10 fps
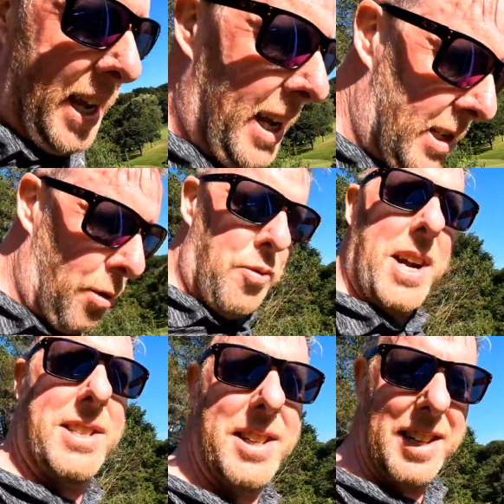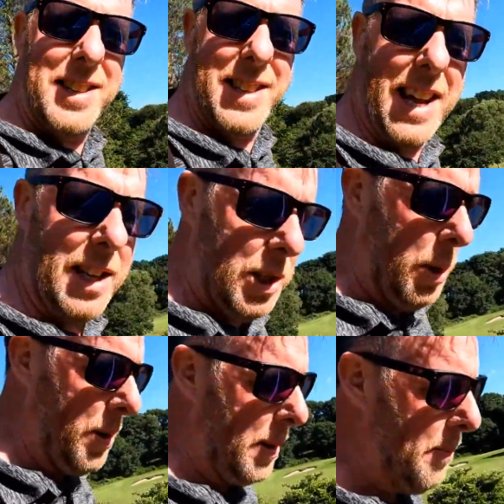He's a resident at
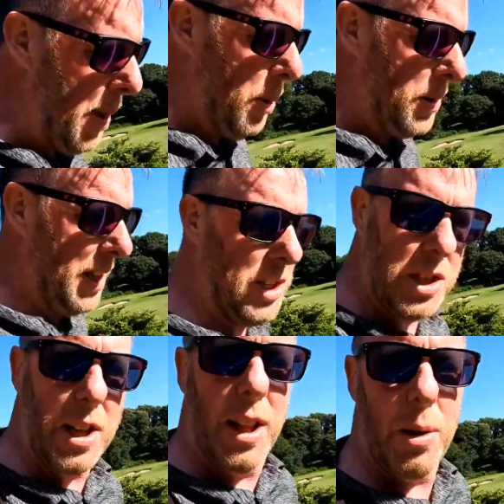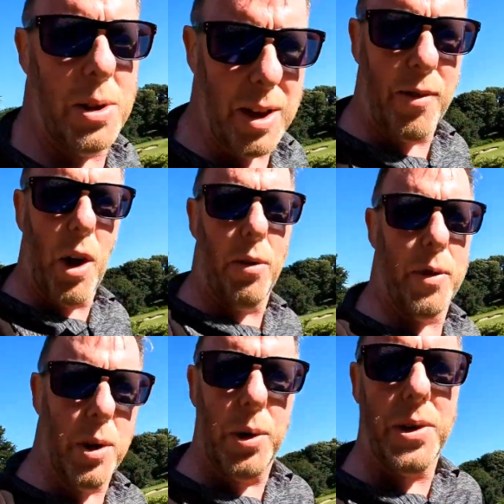2 of the most exclusive
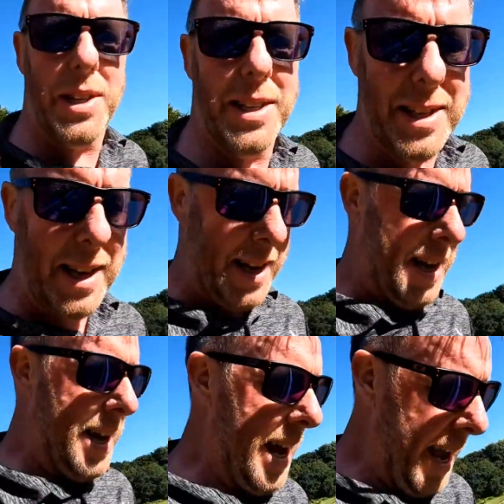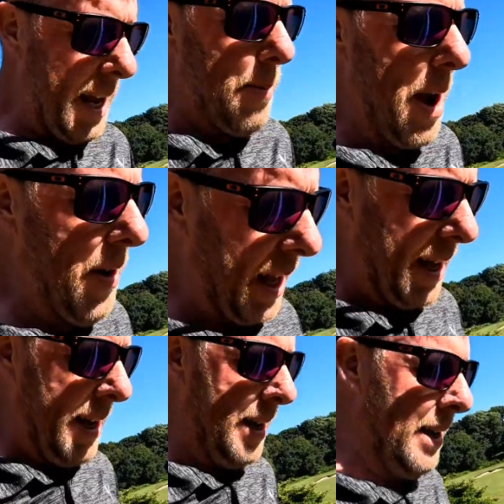golf courses in
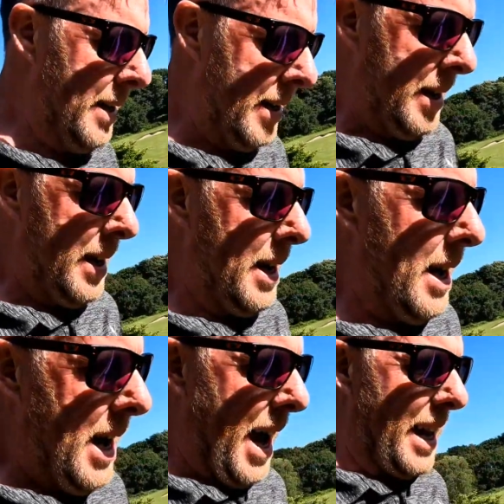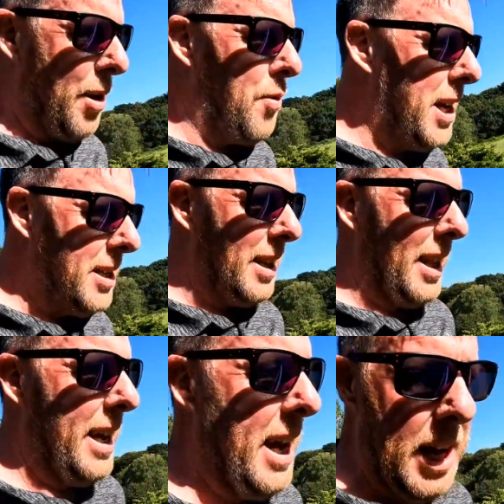America, and he
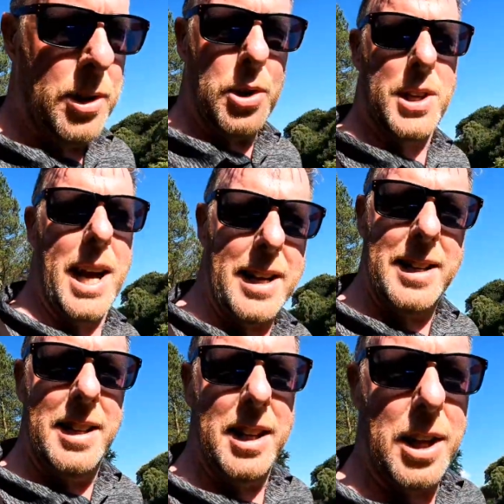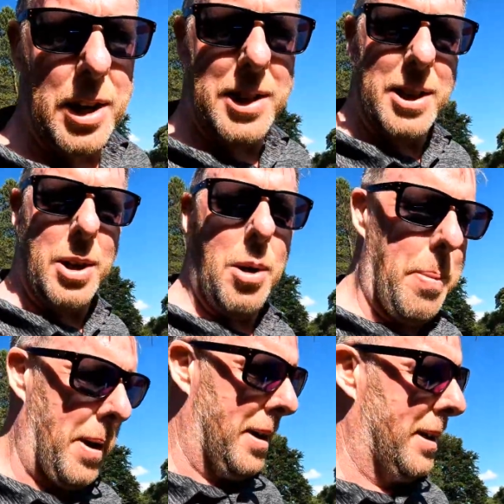recently just caddied in the Curtis
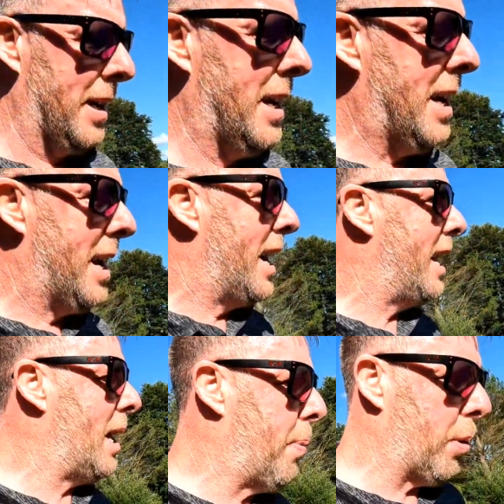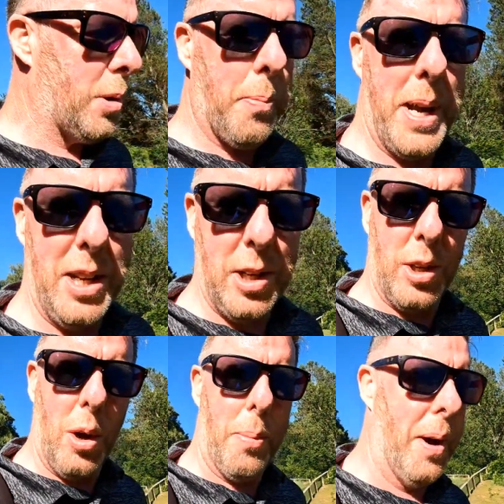Cup, and I'll put some
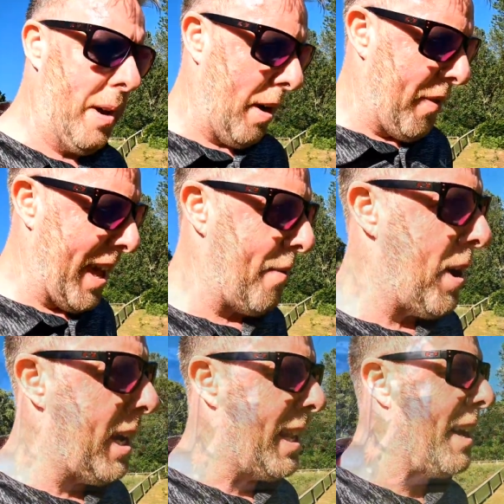pictures up of that right